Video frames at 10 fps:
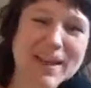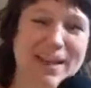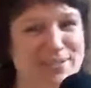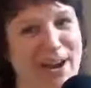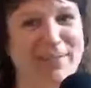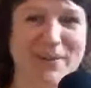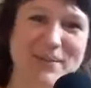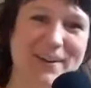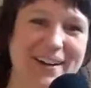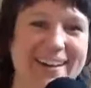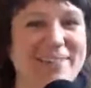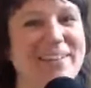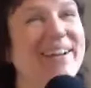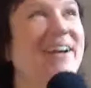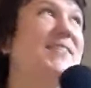I'm like driving to work and I'm
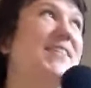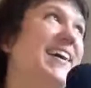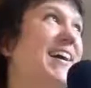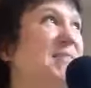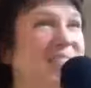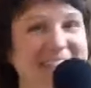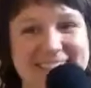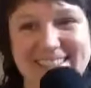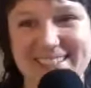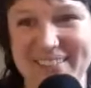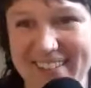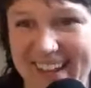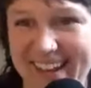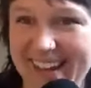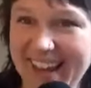like, oh my gosh, Melissa's gonna be
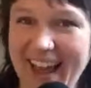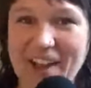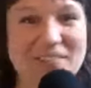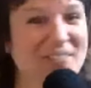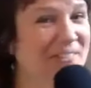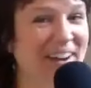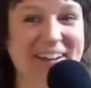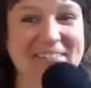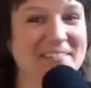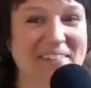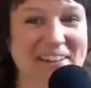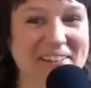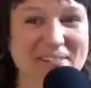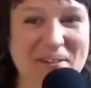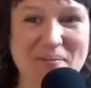like, what what
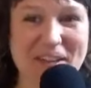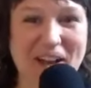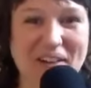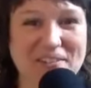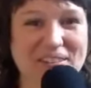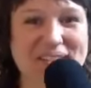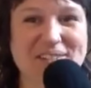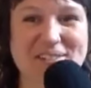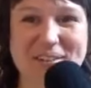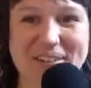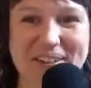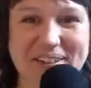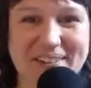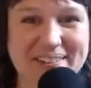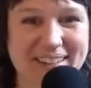can we play off of this
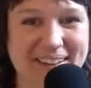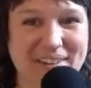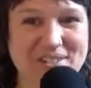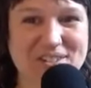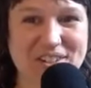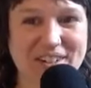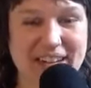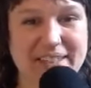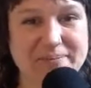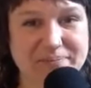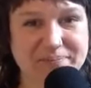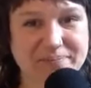solo, you know, journey?